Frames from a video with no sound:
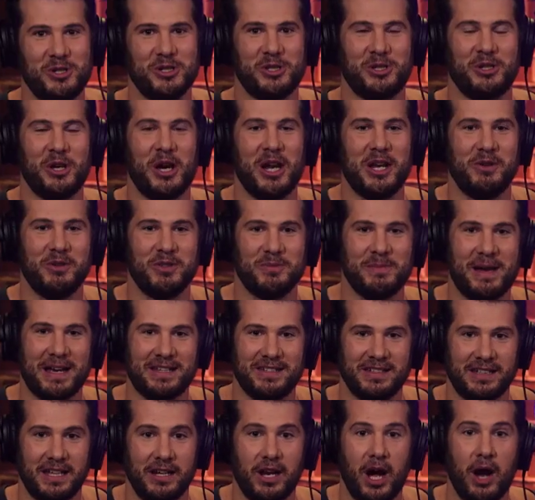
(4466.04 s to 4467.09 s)
just thought he was
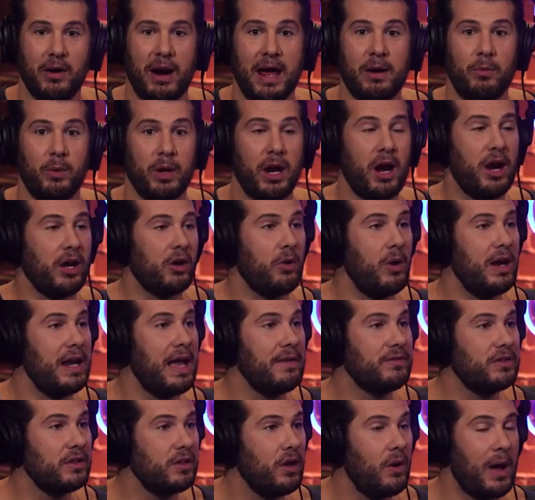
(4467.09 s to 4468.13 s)
Mexican. All right. We are going to
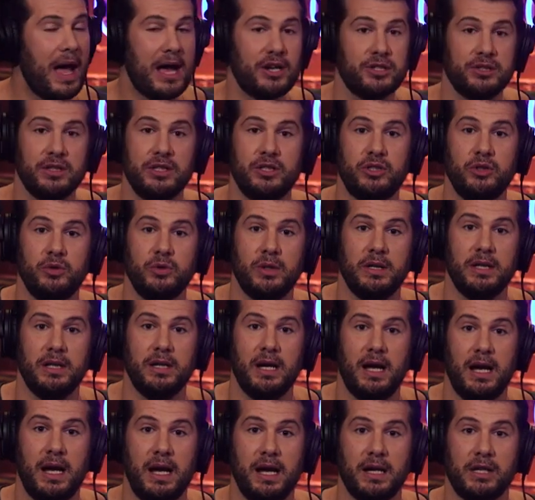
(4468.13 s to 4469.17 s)
have to go actually to
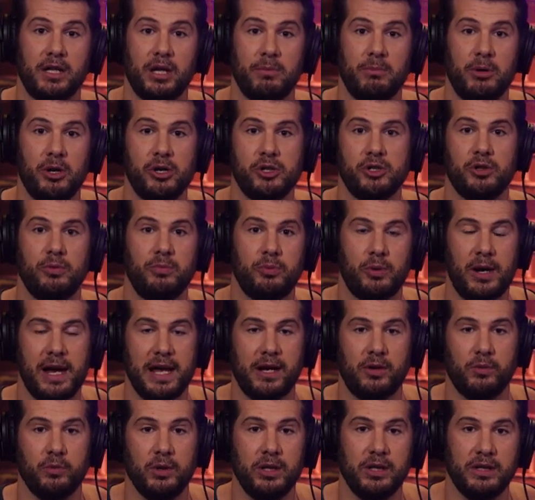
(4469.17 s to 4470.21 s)
a commercial
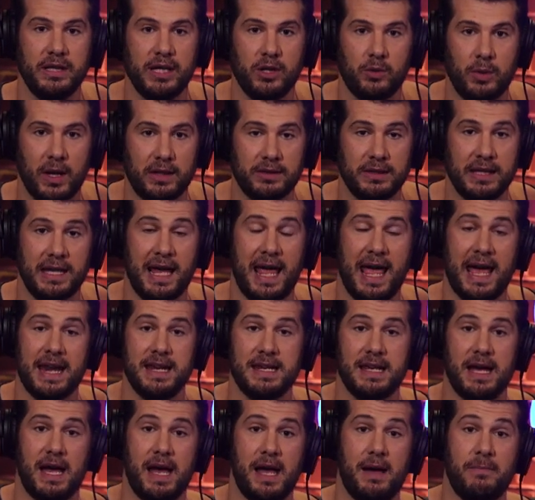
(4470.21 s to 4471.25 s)
break really quickly.
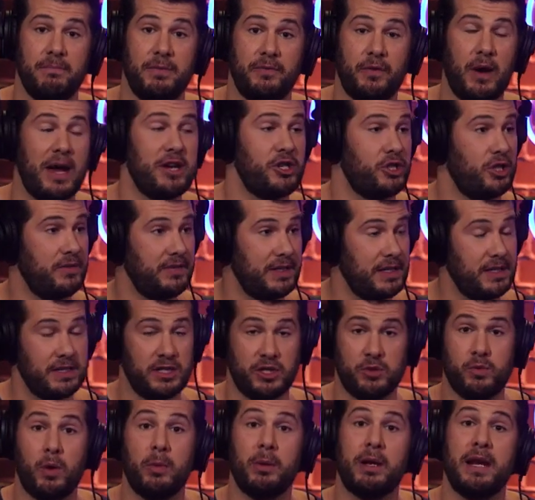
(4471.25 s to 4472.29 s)
And before I should have said,
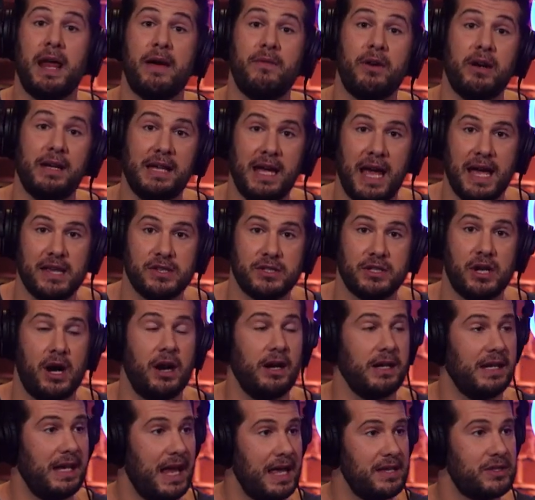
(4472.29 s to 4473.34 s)
this is where we're going to have our guests.
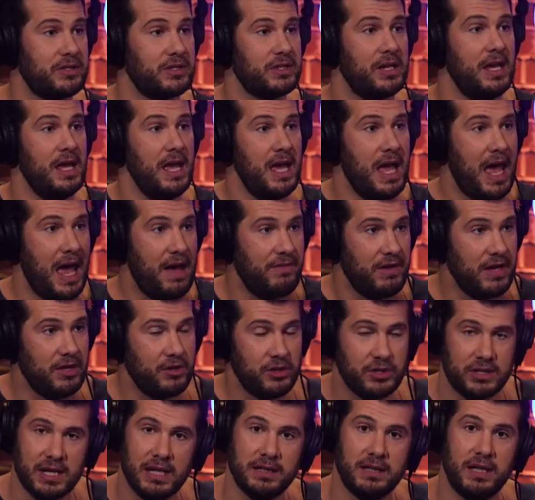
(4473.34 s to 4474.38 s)
our guests have
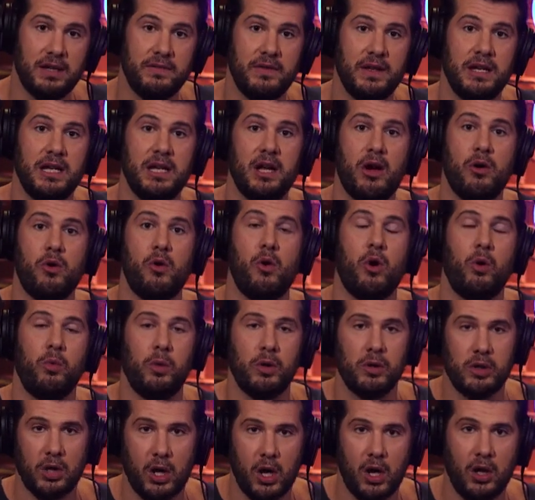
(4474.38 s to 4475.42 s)
either sent in a video or
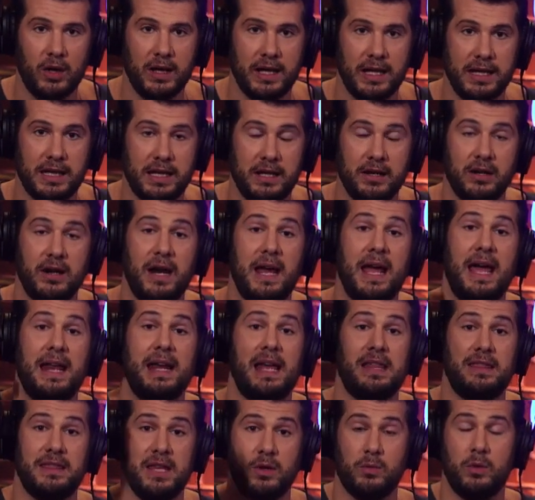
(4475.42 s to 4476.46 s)
will call in here. And
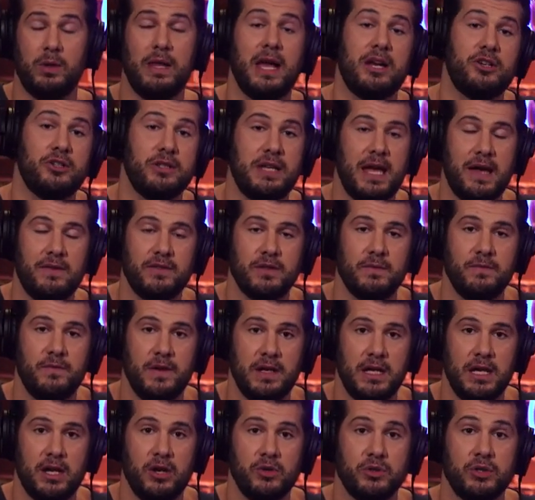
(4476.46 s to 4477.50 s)
I think we'll actually have some
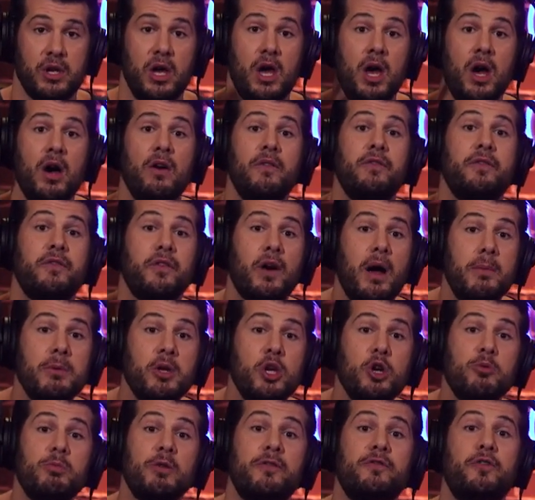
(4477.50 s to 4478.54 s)
videos from
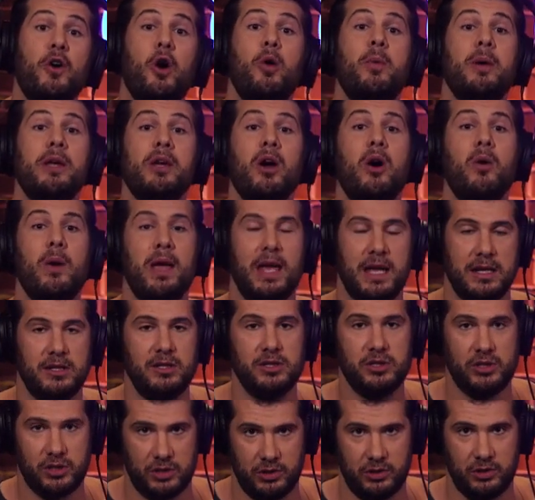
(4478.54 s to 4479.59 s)
you before we go
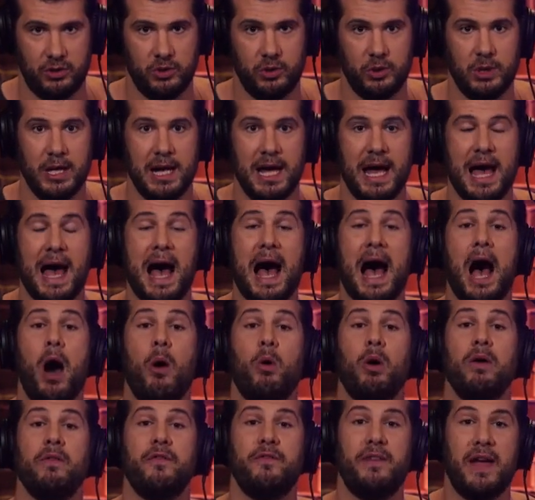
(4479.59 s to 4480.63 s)
into
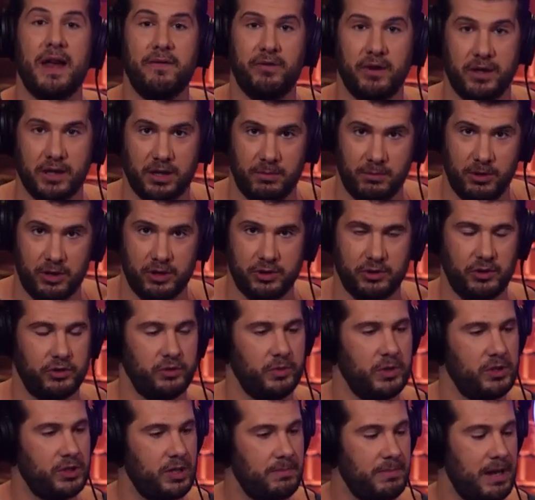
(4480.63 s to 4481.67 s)
our favorite
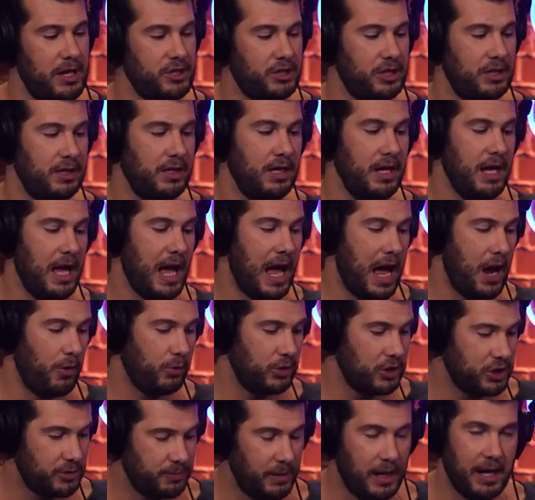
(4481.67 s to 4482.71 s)
commercials. We should mention
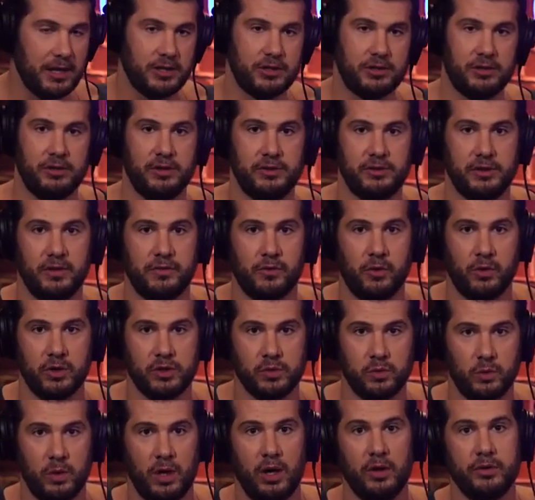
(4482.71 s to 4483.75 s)
our sponsors. Of
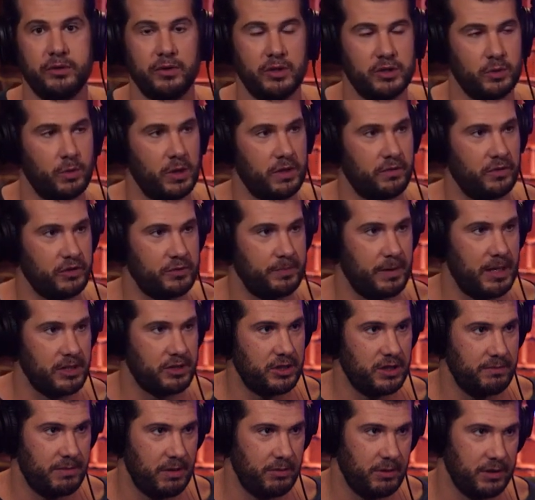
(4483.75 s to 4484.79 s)
course, Walther is a wonderful
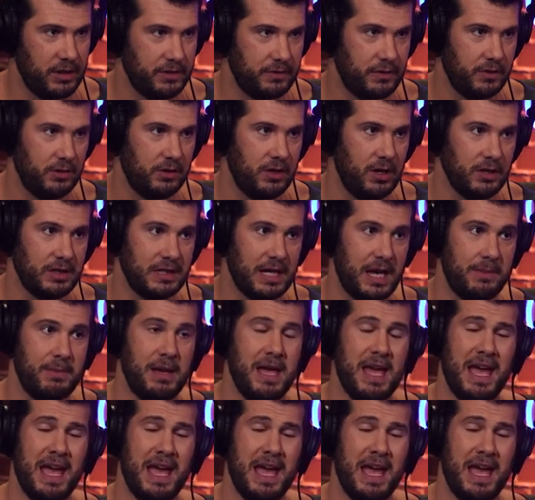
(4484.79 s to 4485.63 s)
sponsor. They've been with us for a long time. And